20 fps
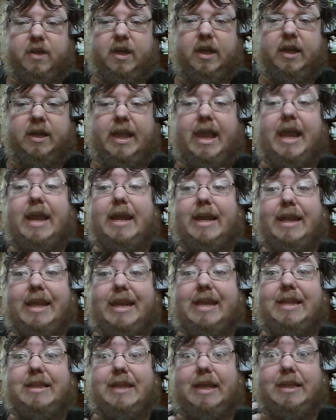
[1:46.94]
again
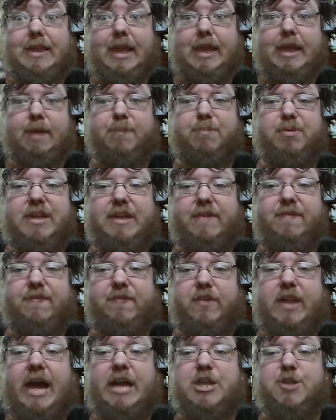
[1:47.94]
getting like that complete
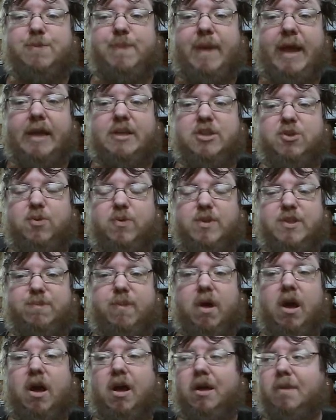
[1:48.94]
flashback to his
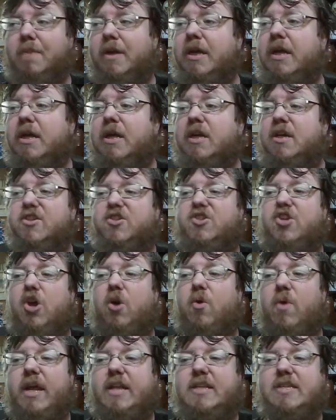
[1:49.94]
mom.
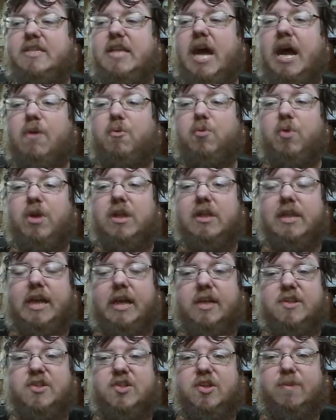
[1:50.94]
So it's not really
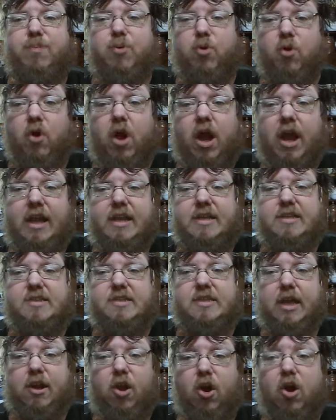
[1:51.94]
a surprise
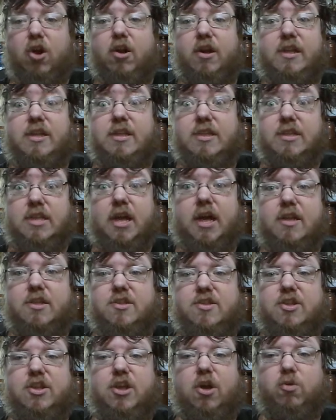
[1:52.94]
that Hardin
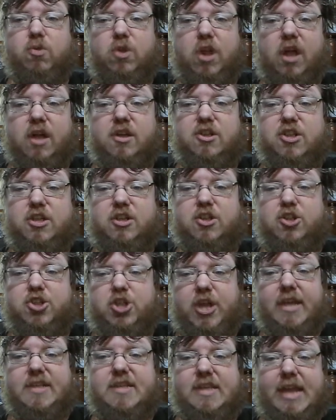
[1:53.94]
does, lunge at
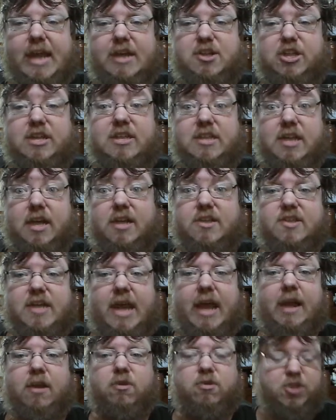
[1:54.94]
Jace and actually does
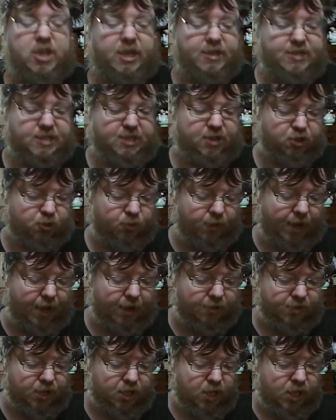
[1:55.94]
tackle Jace to the
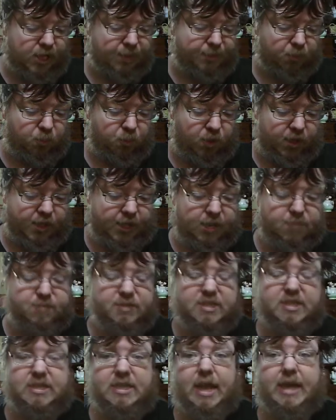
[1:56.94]
ground, but what
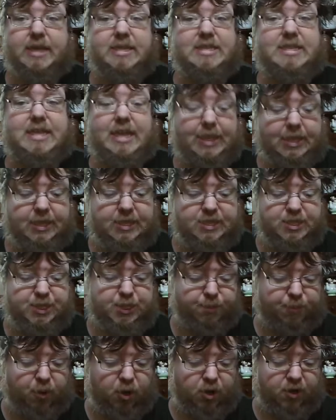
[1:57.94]
comes next is
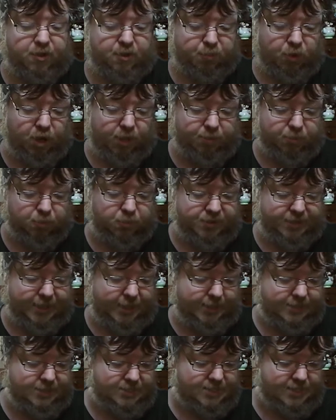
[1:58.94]
the part of the problem with
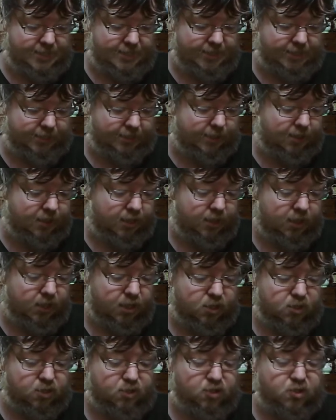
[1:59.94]
that scene.
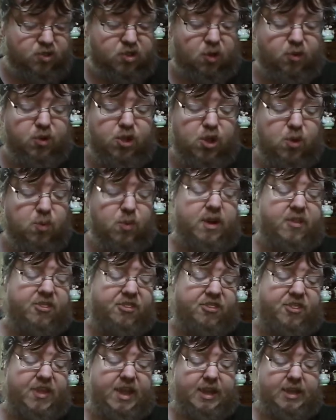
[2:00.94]
So you would
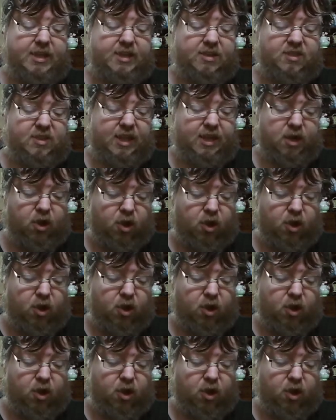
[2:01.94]
think that